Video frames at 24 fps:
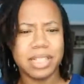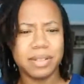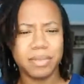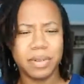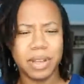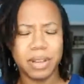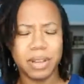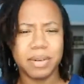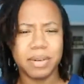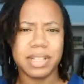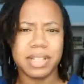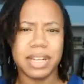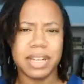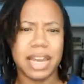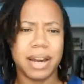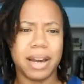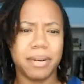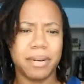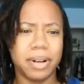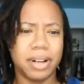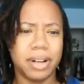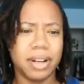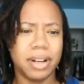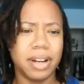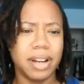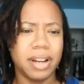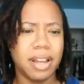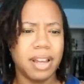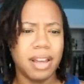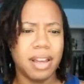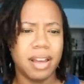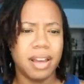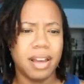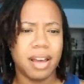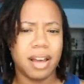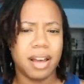whether it was an hour
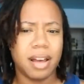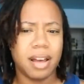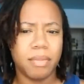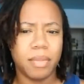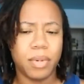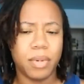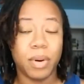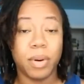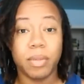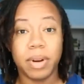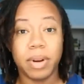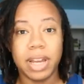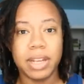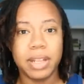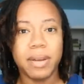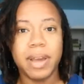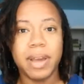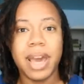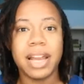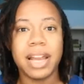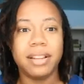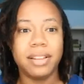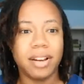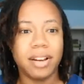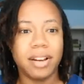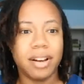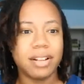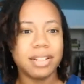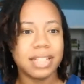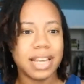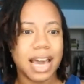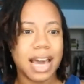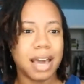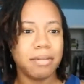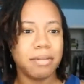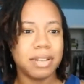or what, you had a long
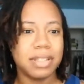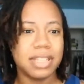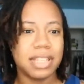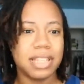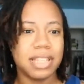time to sit